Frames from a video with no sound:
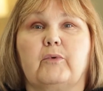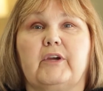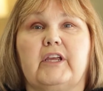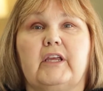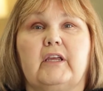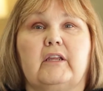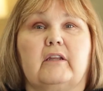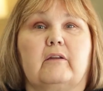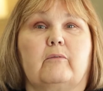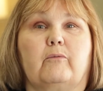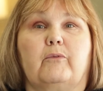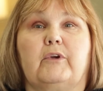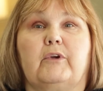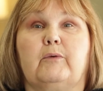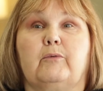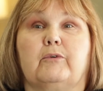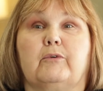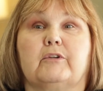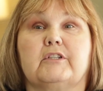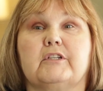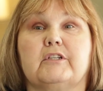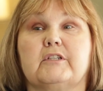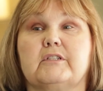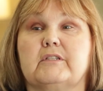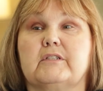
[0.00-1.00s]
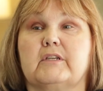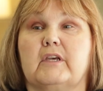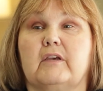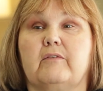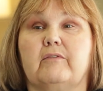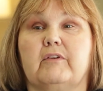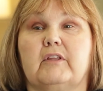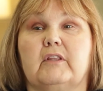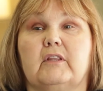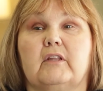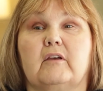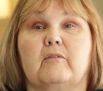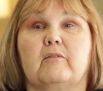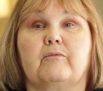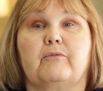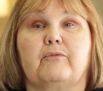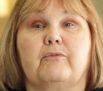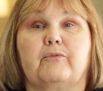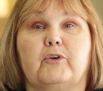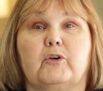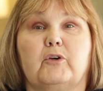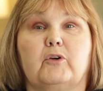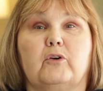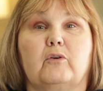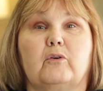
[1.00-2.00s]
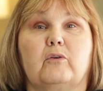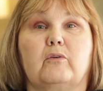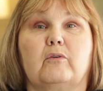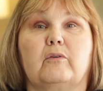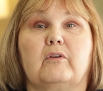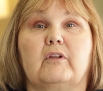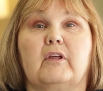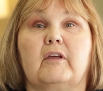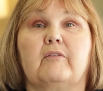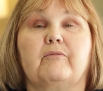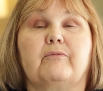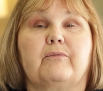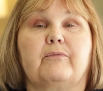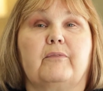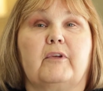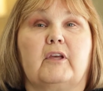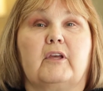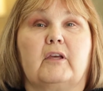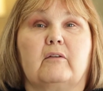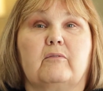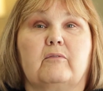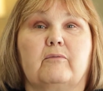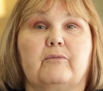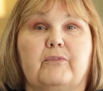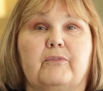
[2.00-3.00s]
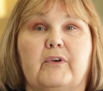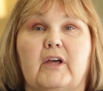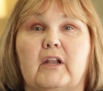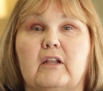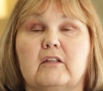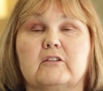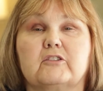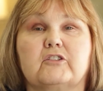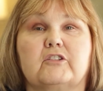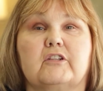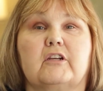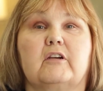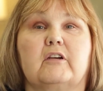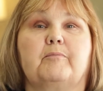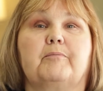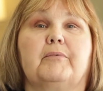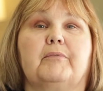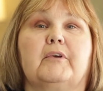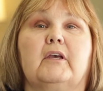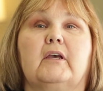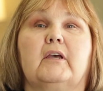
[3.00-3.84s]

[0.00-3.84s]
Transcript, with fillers: we, we were just giving them food and, and fellowship